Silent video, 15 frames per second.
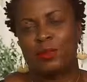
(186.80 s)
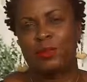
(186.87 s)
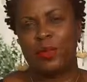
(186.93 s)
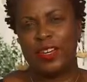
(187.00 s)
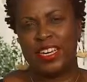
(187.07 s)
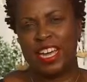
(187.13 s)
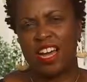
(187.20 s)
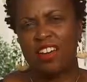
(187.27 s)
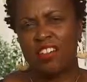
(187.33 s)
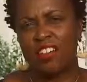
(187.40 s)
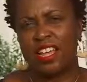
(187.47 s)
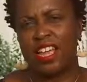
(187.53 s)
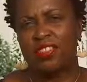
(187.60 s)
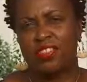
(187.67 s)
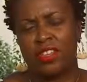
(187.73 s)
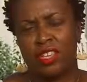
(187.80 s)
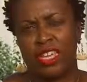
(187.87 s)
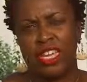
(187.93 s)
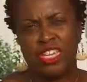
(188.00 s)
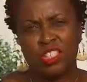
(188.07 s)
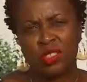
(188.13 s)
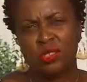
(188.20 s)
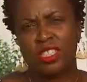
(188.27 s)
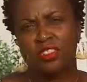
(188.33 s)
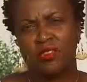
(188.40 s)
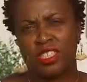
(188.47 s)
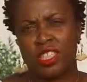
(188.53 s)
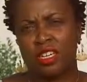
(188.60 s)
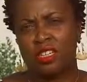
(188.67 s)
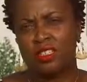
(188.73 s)
point out that the history of
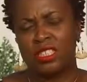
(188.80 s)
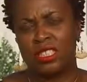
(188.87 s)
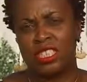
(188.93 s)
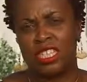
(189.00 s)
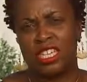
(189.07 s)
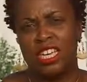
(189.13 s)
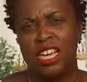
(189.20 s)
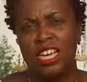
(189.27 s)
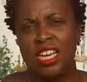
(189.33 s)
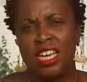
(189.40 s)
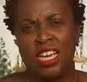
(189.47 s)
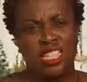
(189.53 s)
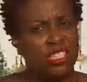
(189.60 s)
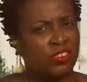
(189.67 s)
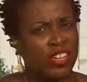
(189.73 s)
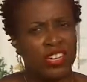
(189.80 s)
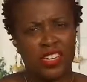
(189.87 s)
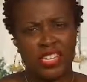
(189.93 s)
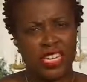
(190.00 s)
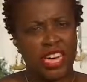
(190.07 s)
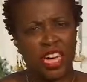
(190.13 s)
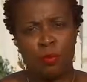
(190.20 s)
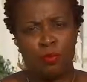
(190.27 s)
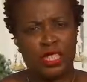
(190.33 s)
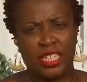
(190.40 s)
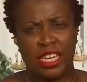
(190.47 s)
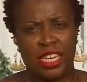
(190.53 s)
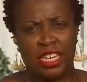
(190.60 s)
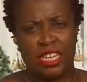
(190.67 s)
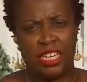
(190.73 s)
Charleston is very
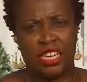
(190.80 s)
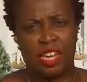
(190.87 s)
complicated.